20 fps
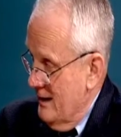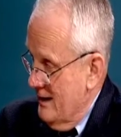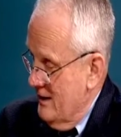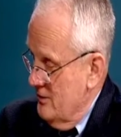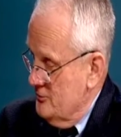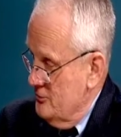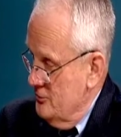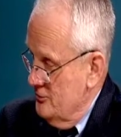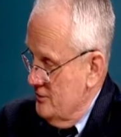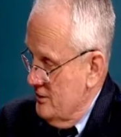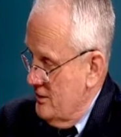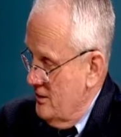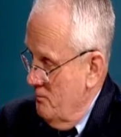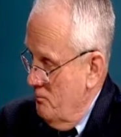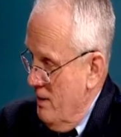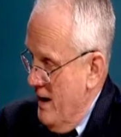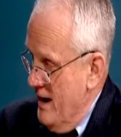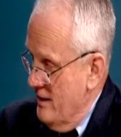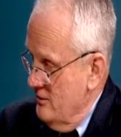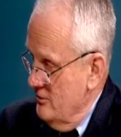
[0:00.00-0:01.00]
I guess there's a
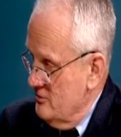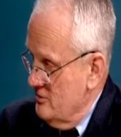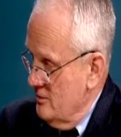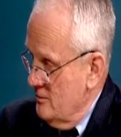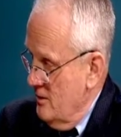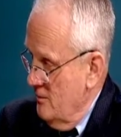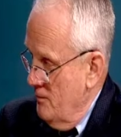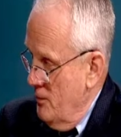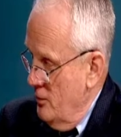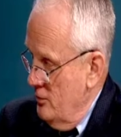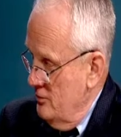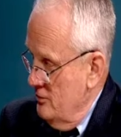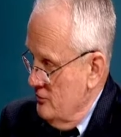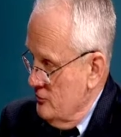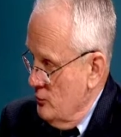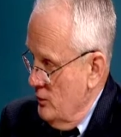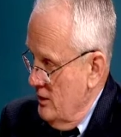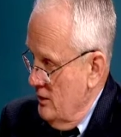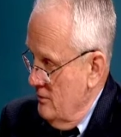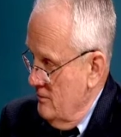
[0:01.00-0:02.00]
companionship component as
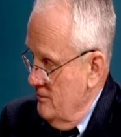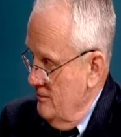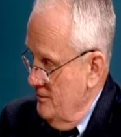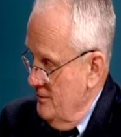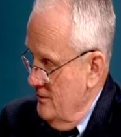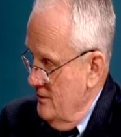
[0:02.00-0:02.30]
well?